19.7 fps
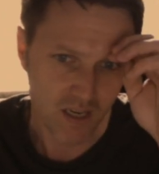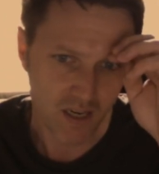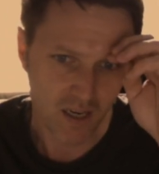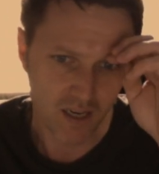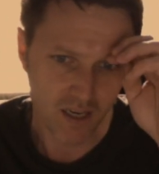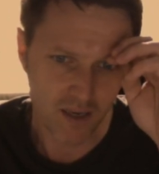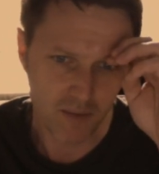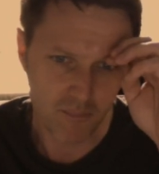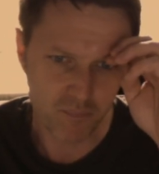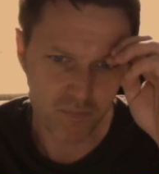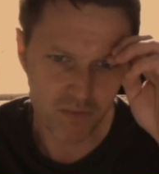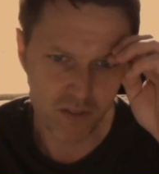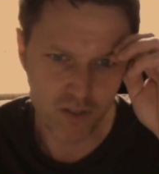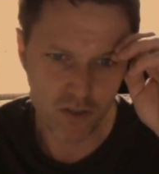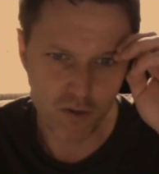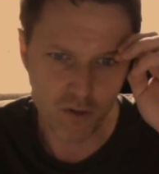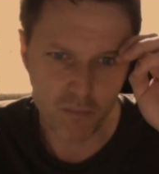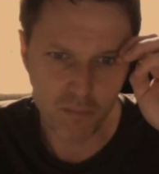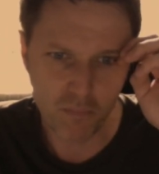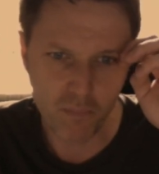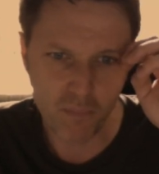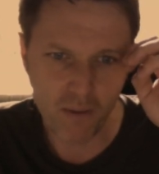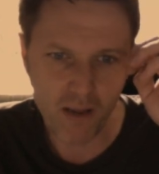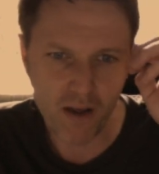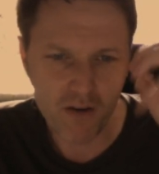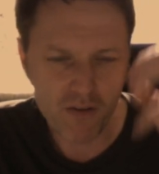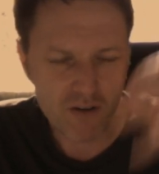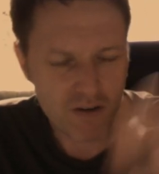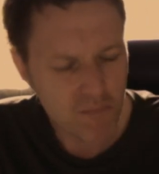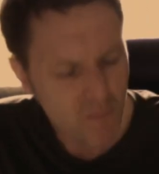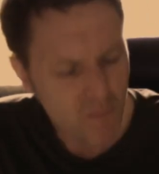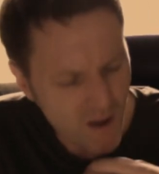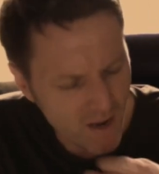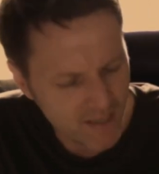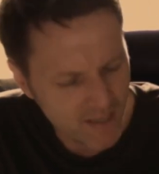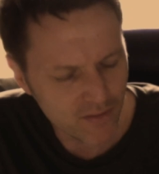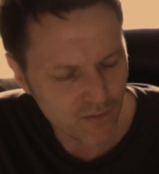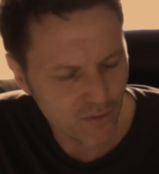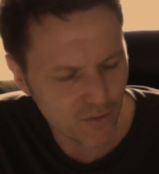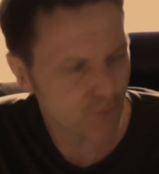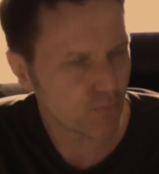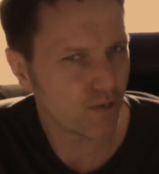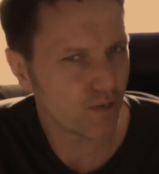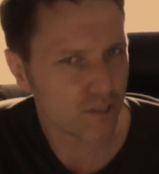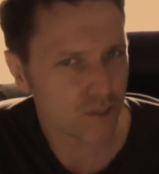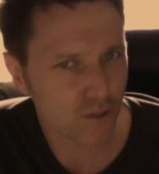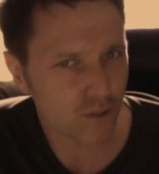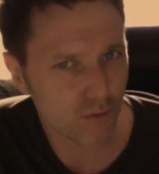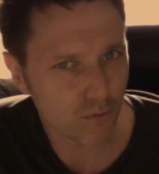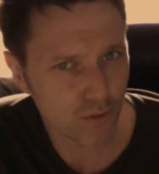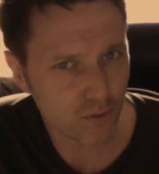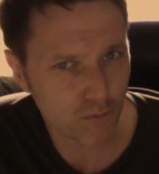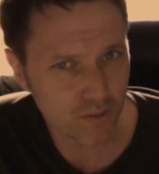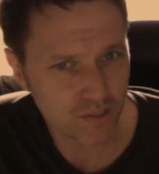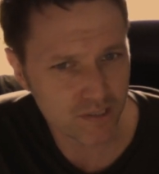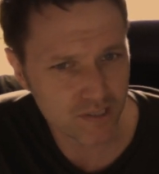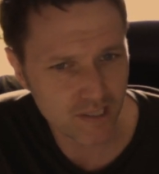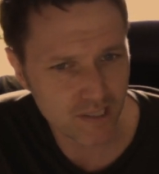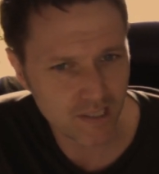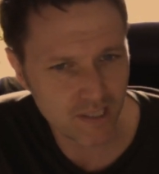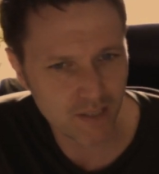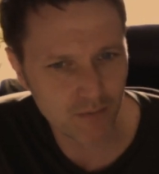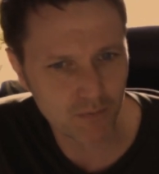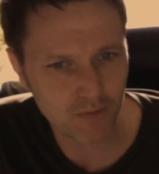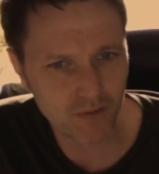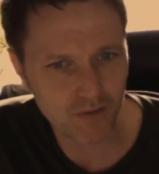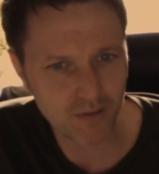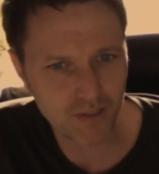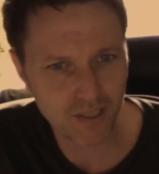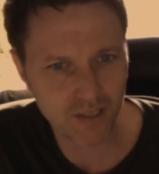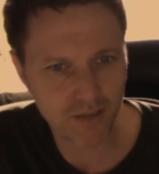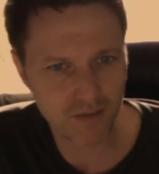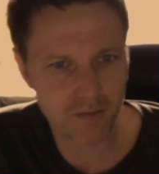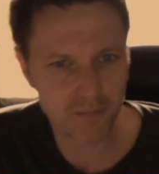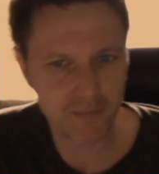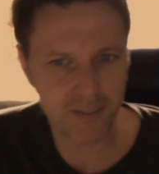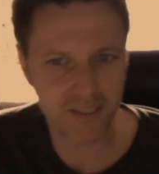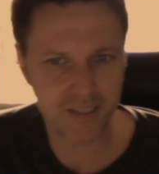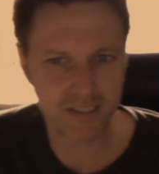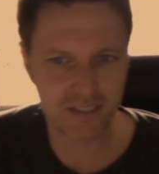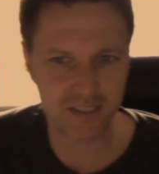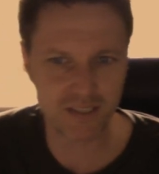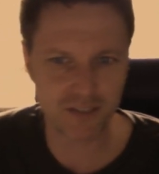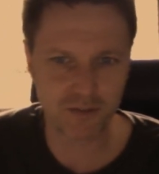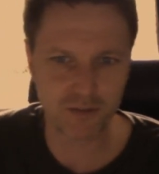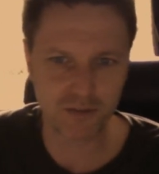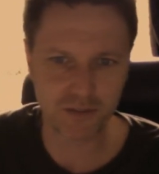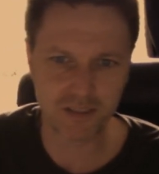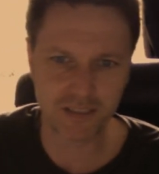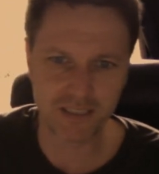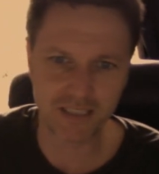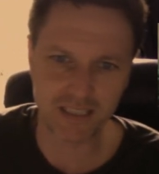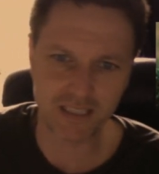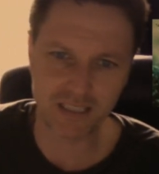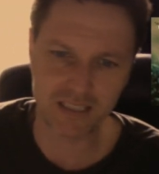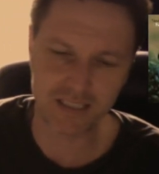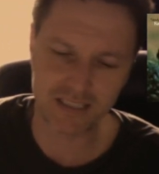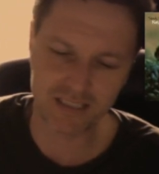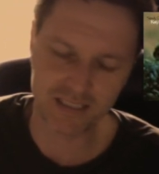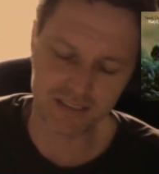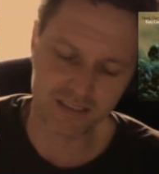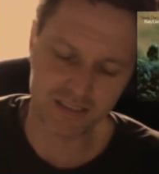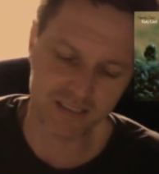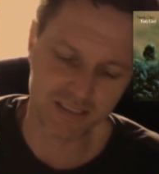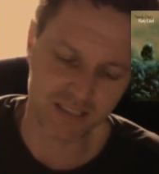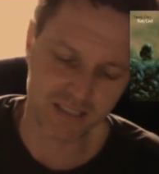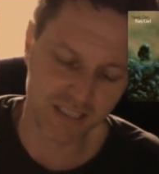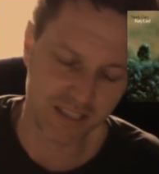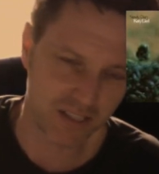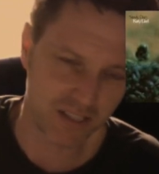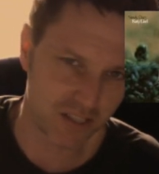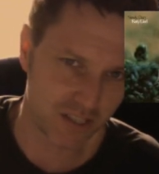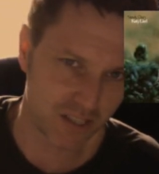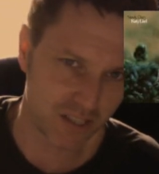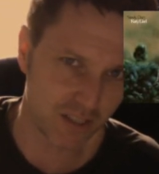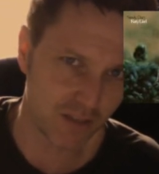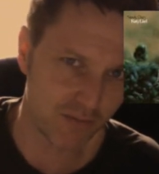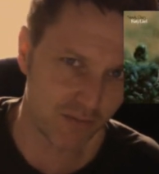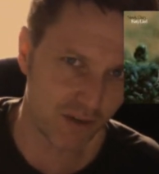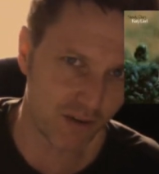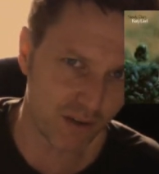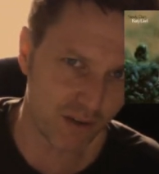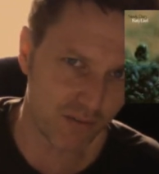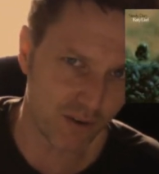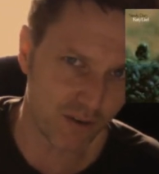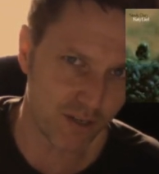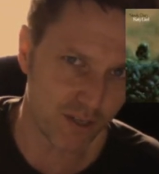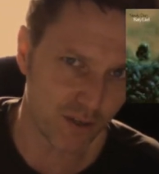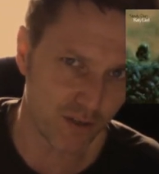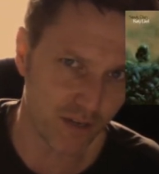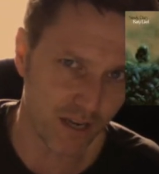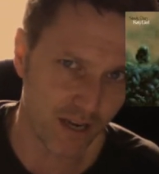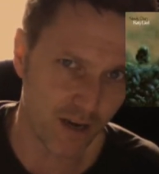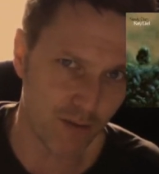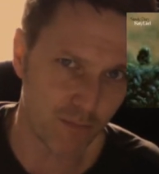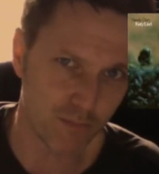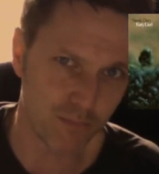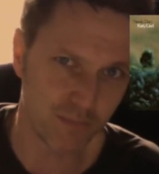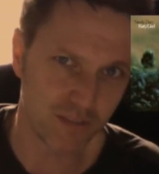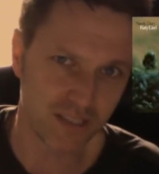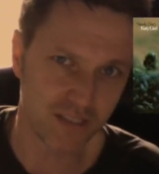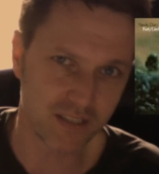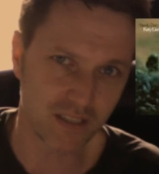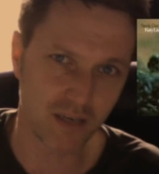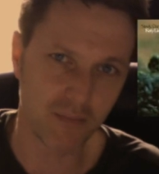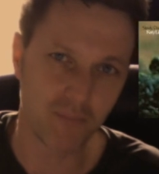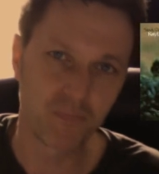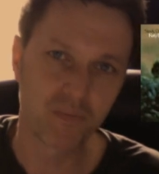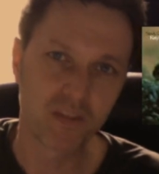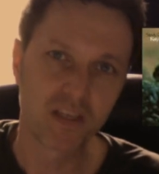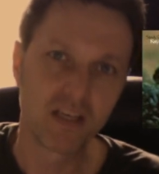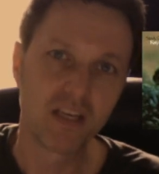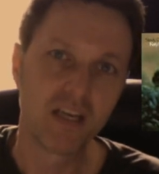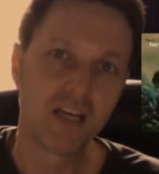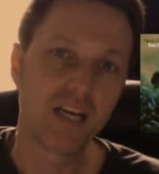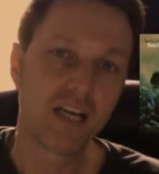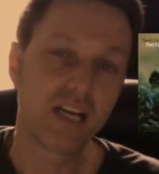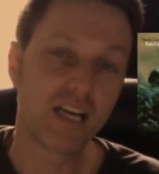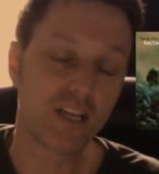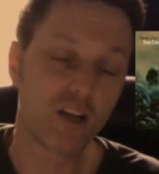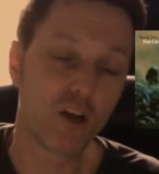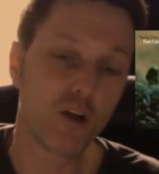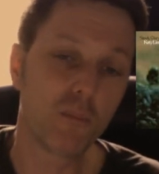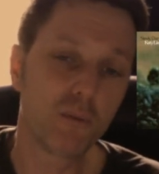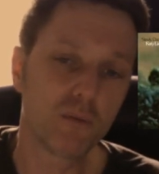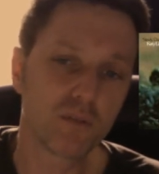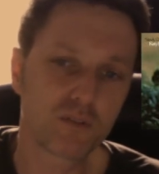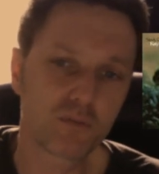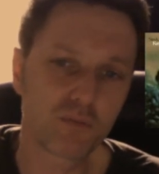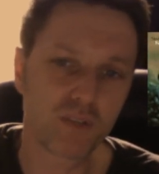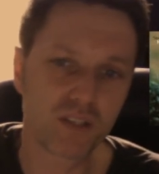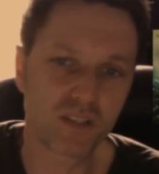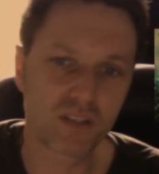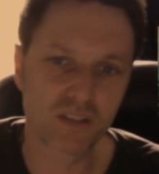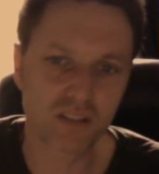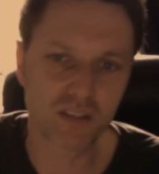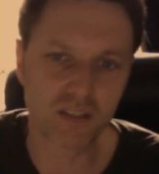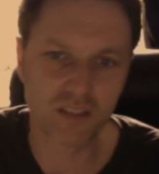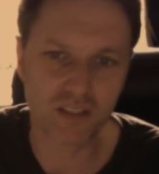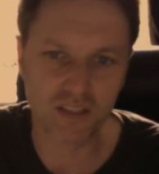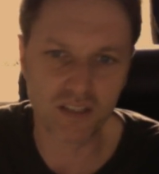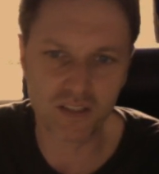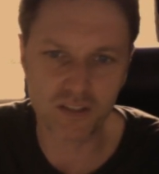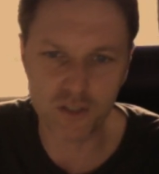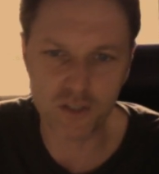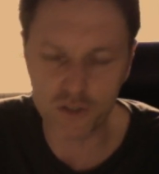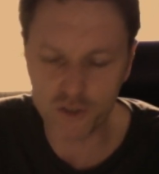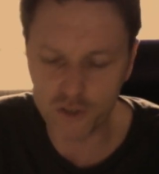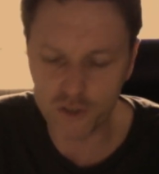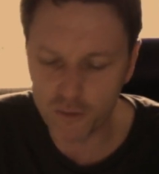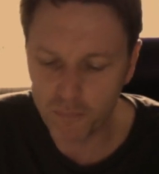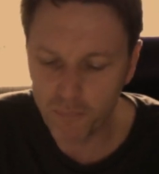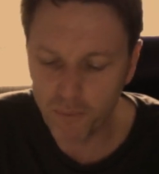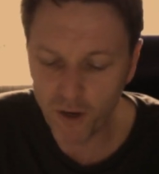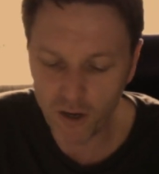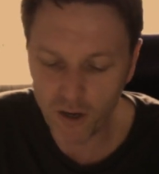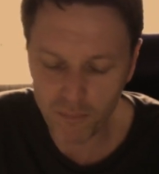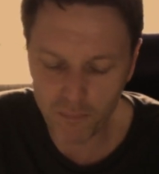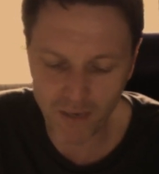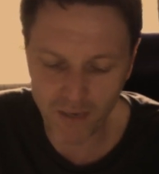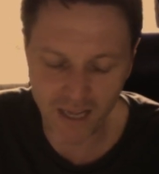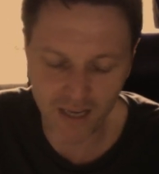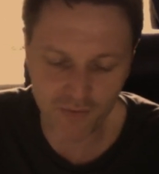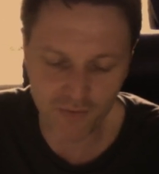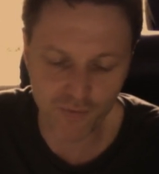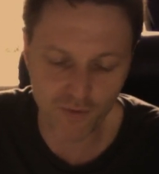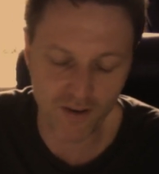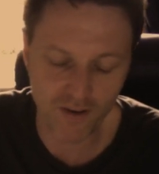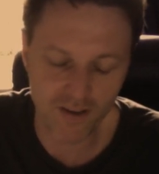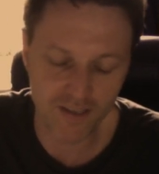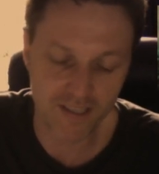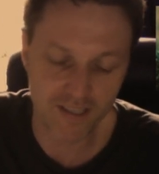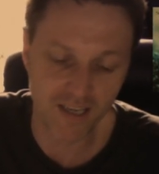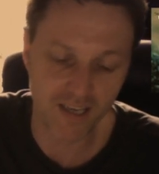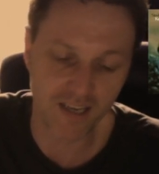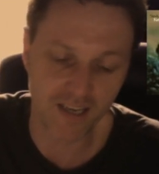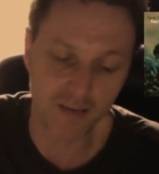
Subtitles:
Bear in mind the threshold that we're dealing with here. I mean, it's still a very, very good album, this. It opens with the superb Black Friday.